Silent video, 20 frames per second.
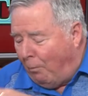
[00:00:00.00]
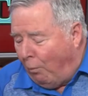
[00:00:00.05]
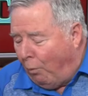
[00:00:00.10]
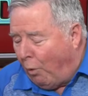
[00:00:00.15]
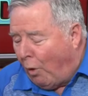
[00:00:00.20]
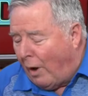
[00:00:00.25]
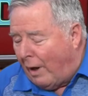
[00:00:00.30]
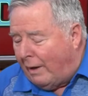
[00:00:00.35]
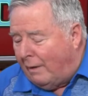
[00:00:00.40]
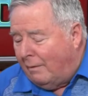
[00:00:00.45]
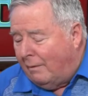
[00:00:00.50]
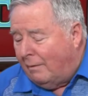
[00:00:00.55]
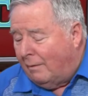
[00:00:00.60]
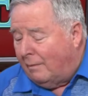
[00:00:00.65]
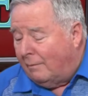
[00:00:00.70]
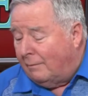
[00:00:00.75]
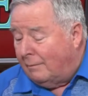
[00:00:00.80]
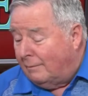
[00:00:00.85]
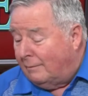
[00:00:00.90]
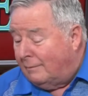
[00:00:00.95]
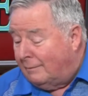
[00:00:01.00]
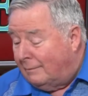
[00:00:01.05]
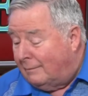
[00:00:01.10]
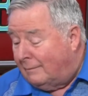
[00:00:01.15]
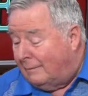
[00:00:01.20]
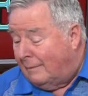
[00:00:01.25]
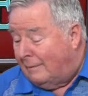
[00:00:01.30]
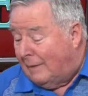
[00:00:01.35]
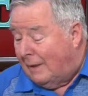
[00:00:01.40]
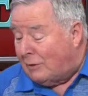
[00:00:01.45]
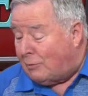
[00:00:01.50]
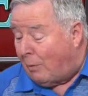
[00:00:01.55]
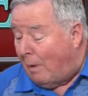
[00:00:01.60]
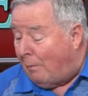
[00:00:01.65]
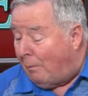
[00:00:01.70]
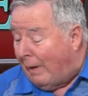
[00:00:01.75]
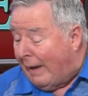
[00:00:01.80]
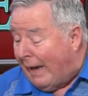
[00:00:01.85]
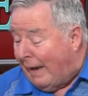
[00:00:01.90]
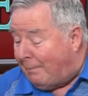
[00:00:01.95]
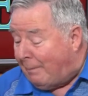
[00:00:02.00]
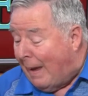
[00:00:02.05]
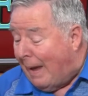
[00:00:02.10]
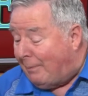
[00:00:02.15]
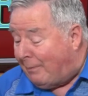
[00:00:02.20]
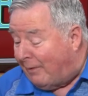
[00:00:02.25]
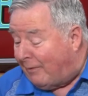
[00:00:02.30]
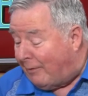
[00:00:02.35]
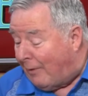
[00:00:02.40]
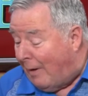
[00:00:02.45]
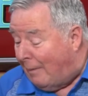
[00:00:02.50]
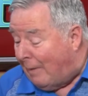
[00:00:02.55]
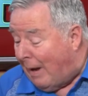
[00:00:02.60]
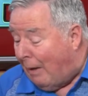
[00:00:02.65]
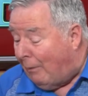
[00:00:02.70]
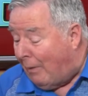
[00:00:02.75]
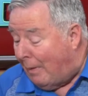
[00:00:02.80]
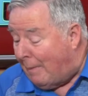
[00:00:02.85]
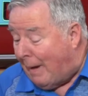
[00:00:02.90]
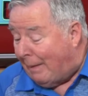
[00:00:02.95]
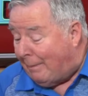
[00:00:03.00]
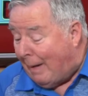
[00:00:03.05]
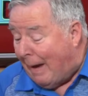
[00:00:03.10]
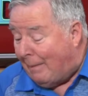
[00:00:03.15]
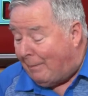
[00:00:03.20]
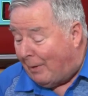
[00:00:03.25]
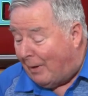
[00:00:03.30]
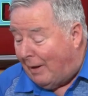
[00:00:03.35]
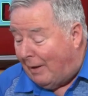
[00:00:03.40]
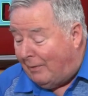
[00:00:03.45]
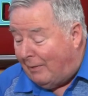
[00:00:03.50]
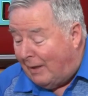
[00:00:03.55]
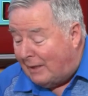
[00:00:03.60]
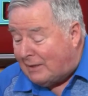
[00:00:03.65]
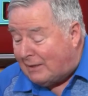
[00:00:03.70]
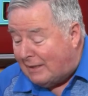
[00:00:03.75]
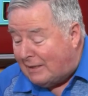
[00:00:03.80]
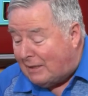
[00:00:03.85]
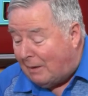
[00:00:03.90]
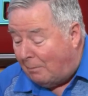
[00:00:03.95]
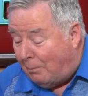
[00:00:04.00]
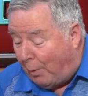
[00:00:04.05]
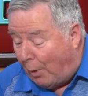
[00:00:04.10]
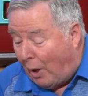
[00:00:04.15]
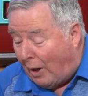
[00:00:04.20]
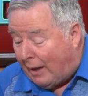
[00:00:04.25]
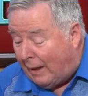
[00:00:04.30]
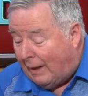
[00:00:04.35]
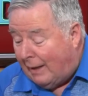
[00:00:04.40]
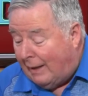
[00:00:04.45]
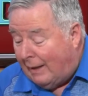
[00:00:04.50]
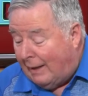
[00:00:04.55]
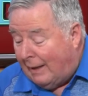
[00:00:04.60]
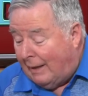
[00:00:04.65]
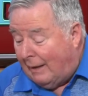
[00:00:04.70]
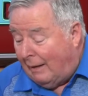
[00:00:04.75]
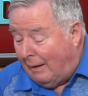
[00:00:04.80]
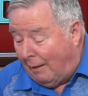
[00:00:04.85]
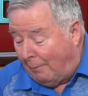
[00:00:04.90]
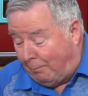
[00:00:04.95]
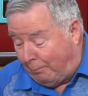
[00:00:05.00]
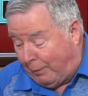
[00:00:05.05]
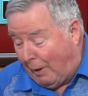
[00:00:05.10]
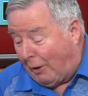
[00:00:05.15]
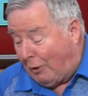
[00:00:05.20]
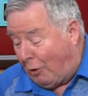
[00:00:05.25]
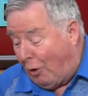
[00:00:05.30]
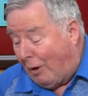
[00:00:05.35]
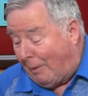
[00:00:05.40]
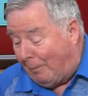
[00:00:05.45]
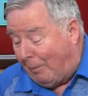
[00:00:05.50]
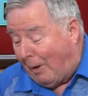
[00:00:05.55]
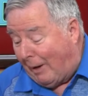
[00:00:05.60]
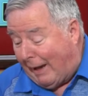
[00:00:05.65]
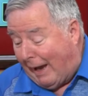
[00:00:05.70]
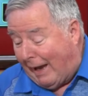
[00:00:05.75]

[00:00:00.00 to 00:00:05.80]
wood is what we get paper from, how we make paper. And this is a book, a, a cookbook,